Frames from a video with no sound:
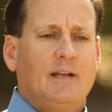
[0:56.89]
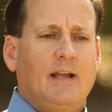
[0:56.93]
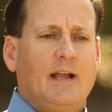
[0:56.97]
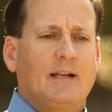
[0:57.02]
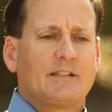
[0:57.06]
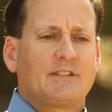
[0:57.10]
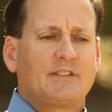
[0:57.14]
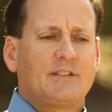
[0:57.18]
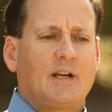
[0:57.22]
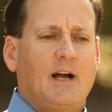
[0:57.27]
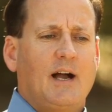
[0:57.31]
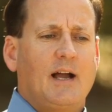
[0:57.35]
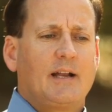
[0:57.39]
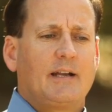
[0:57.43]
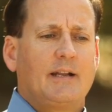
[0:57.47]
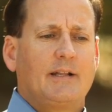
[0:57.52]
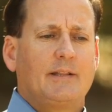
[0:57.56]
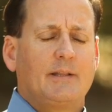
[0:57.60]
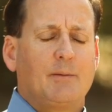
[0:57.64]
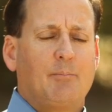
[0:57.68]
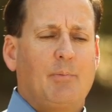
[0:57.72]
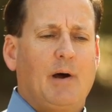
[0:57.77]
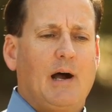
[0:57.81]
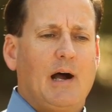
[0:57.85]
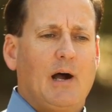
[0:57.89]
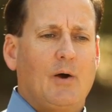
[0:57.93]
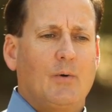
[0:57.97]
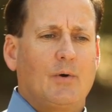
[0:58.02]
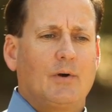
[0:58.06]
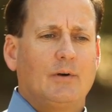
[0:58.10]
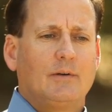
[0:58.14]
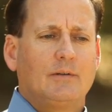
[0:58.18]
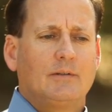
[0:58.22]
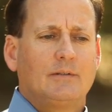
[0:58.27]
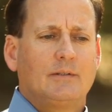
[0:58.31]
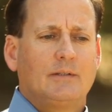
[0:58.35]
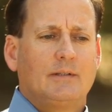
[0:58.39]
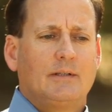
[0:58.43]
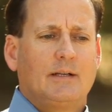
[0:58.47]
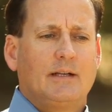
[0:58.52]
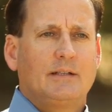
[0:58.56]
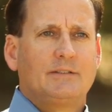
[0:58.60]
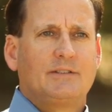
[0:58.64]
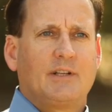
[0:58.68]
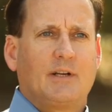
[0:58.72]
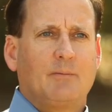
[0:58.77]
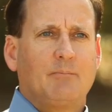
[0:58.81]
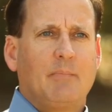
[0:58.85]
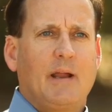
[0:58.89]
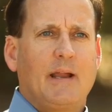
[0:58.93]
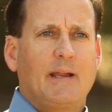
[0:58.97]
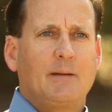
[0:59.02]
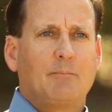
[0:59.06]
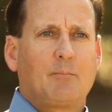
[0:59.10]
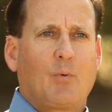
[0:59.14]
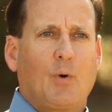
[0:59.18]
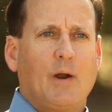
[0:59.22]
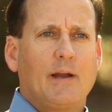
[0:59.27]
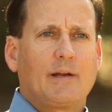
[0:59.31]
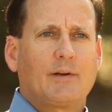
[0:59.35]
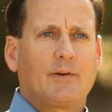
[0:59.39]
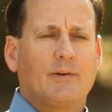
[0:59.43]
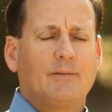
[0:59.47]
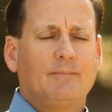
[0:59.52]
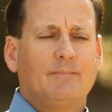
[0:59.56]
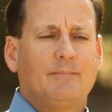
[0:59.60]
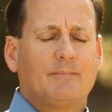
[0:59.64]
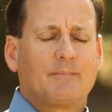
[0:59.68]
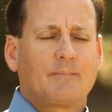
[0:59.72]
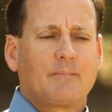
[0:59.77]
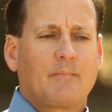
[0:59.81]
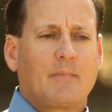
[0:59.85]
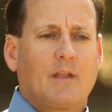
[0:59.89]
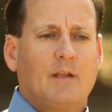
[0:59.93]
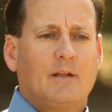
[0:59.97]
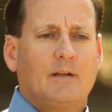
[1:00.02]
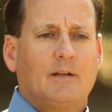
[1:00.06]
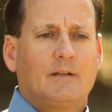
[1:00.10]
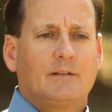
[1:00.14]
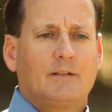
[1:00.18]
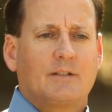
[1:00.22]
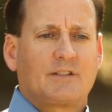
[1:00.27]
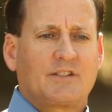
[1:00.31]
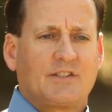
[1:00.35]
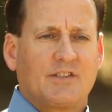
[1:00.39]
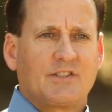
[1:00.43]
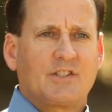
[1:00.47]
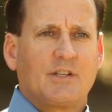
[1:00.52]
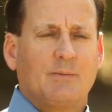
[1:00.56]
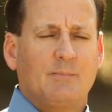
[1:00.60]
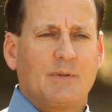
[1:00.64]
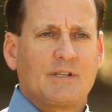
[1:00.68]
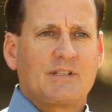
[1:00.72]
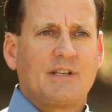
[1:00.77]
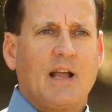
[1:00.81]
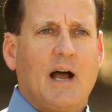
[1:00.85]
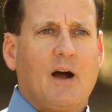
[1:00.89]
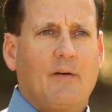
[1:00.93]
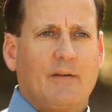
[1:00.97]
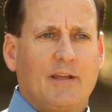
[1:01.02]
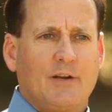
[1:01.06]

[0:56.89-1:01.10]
has tied in the power into the main breaker, the system is now